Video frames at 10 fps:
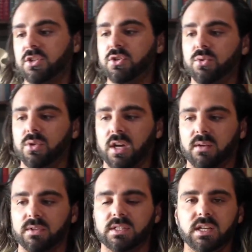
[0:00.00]
to kind
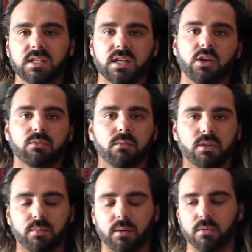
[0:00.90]
of a detailed
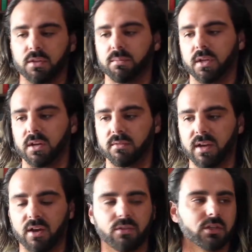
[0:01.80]
month-by-month plan of
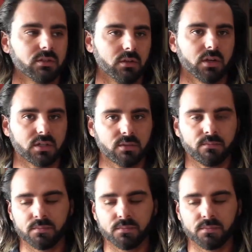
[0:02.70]
how this looks.